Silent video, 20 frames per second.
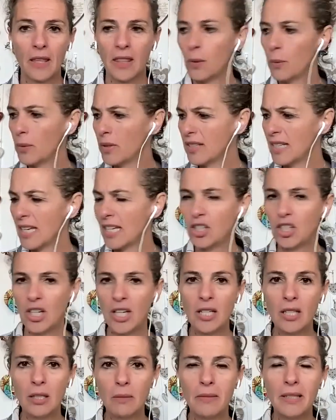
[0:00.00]
There was that
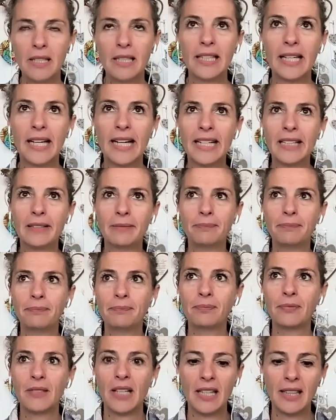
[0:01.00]
gentleman
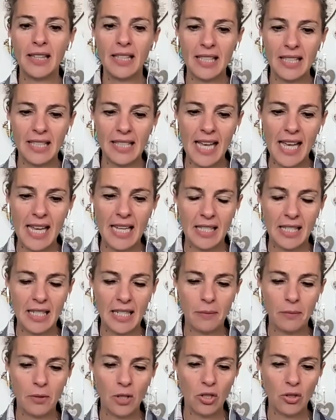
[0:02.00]
in the States,
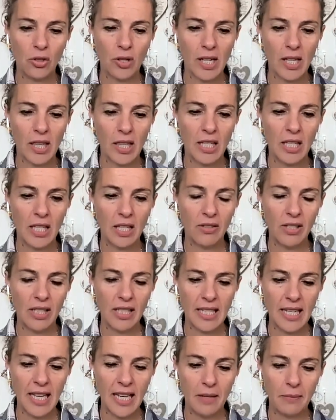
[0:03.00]
and I'm just trying to think of
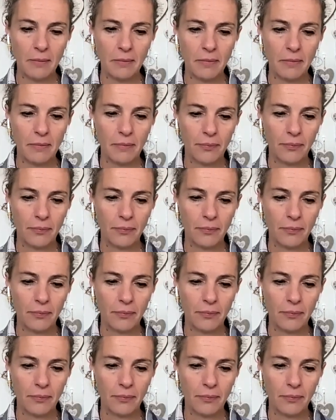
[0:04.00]
his name.